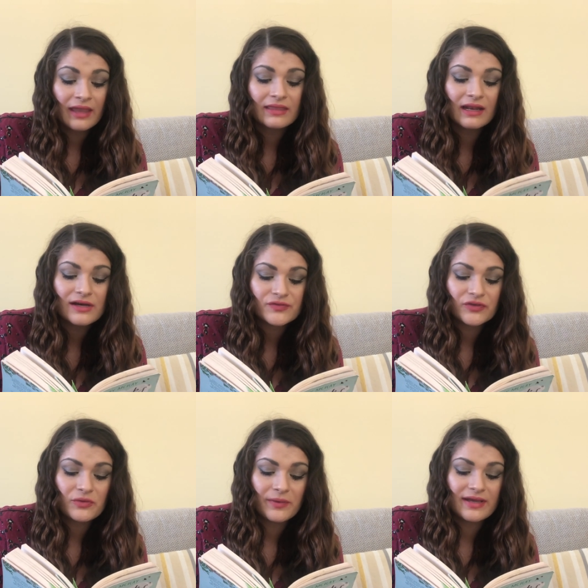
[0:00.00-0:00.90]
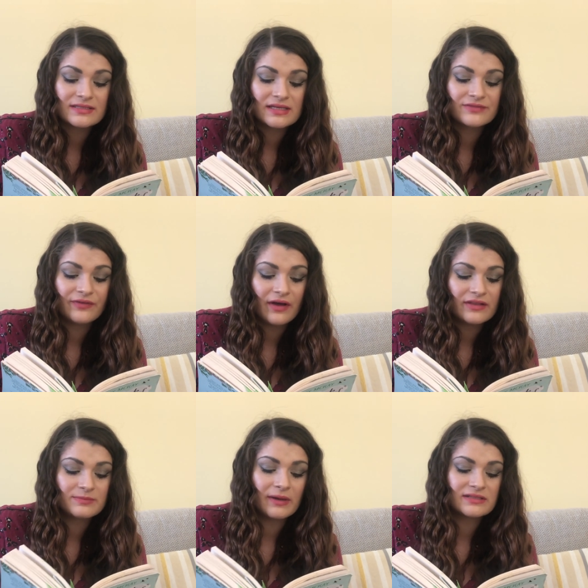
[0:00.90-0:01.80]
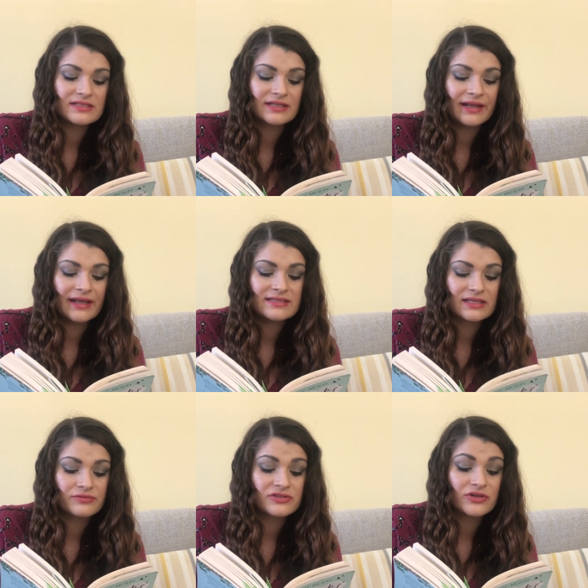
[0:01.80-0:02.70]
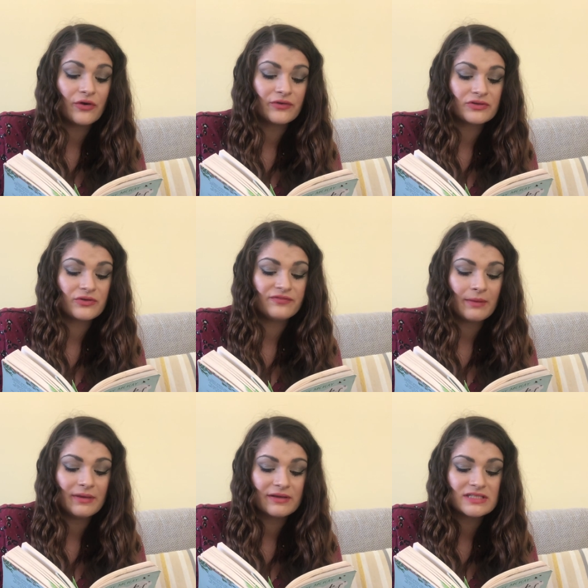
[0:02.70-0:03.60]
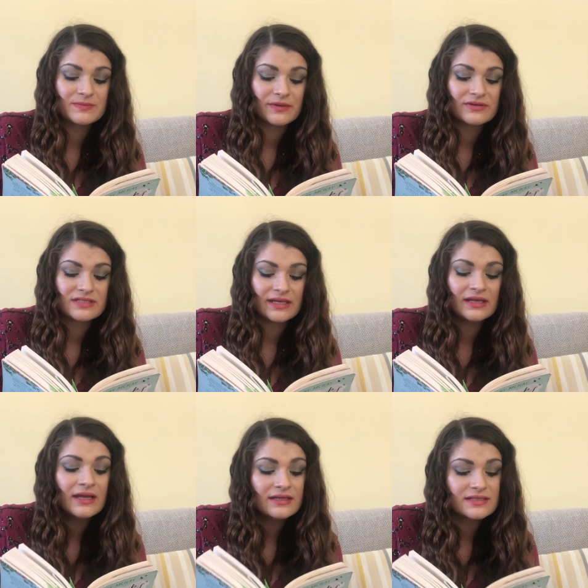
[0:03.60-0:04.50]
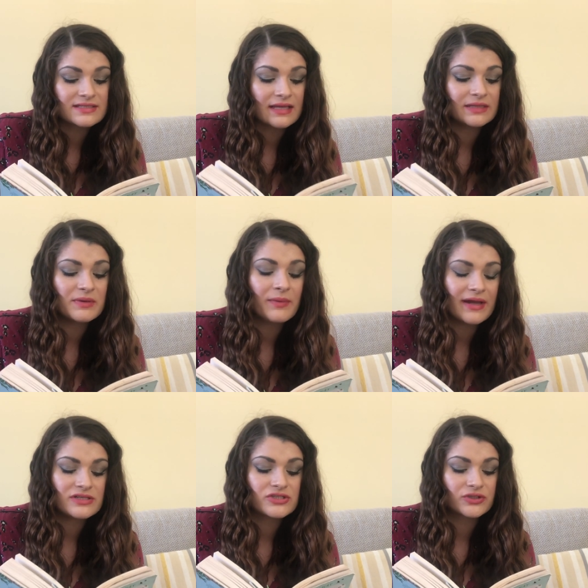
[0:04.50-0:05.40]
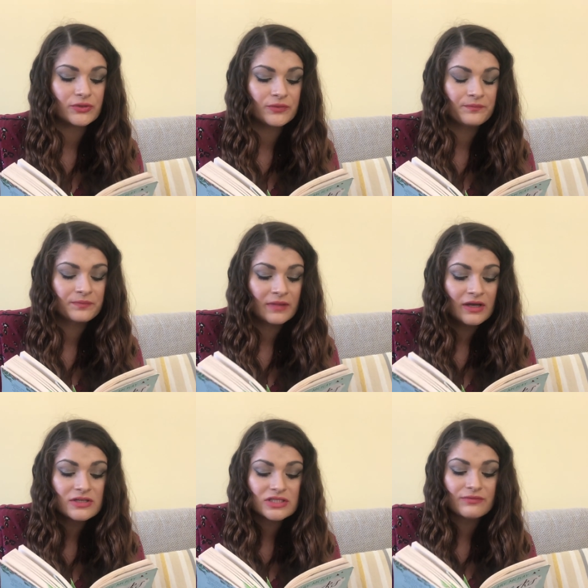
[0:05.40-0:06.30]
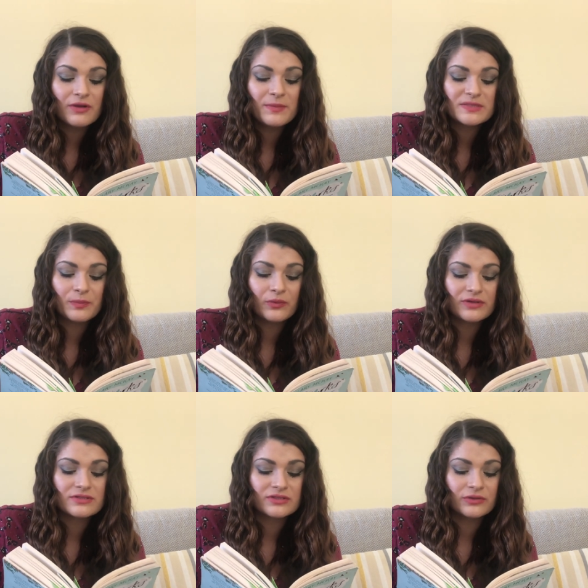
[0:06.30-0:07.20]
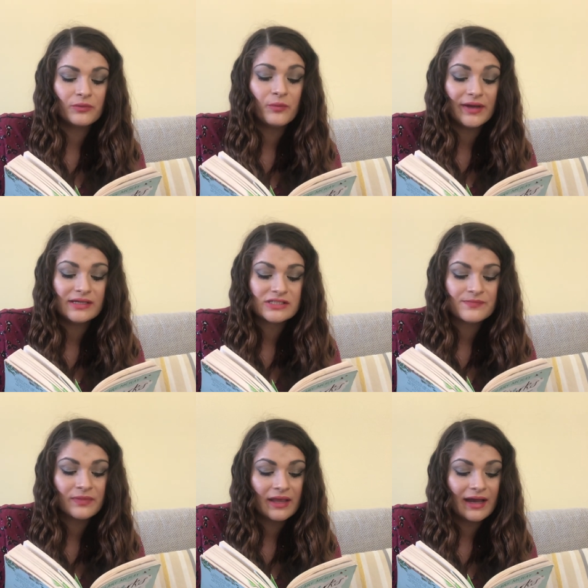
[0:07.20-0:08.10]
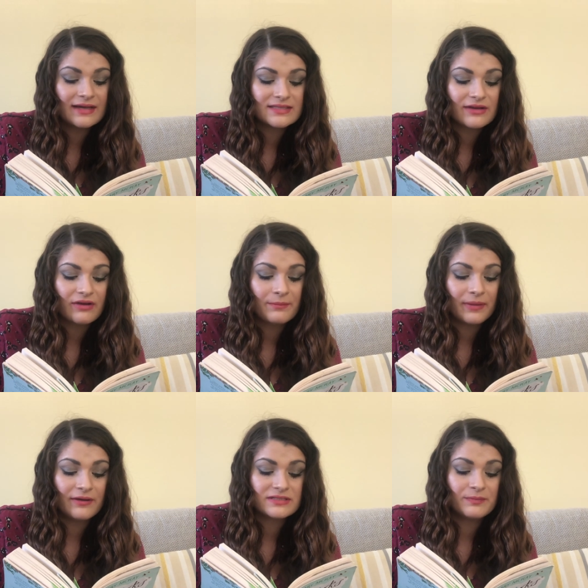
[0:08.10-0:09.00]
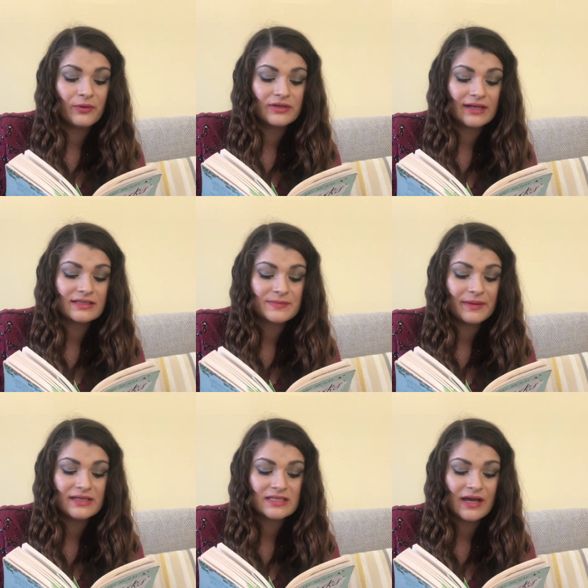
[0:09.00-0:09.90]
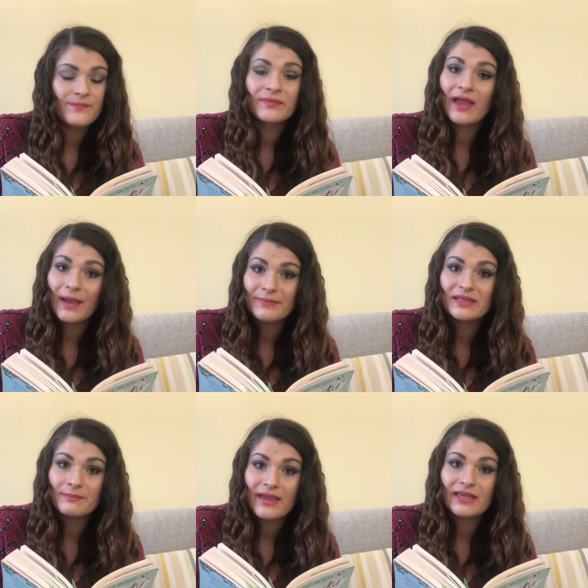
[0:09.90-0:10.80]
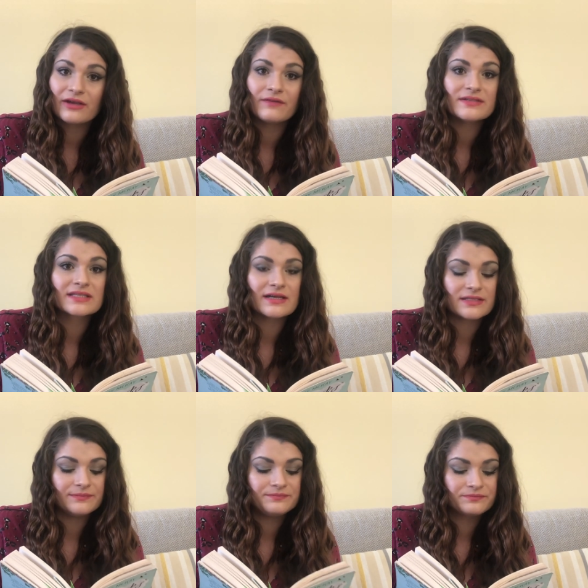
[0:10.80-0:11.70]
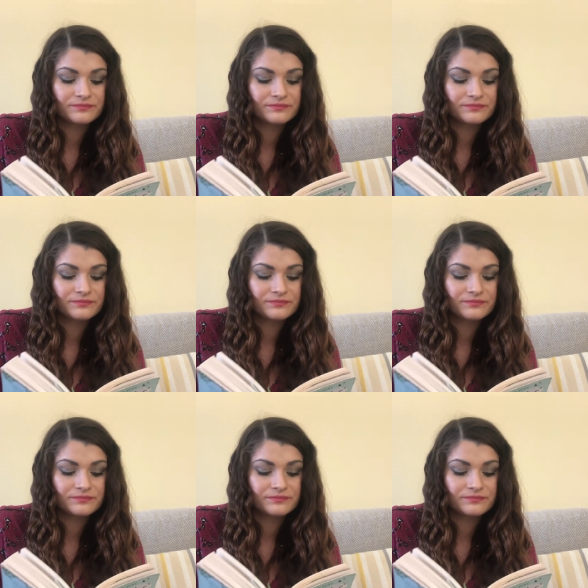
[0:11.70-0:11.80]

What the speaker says: In the last few weeks, his father's mutters and hints had resolved into a family conspiracy to send him away to school. To Rupert's boarding school, which, as their grandparents had pointed out to Peter, had been the making of his cousin.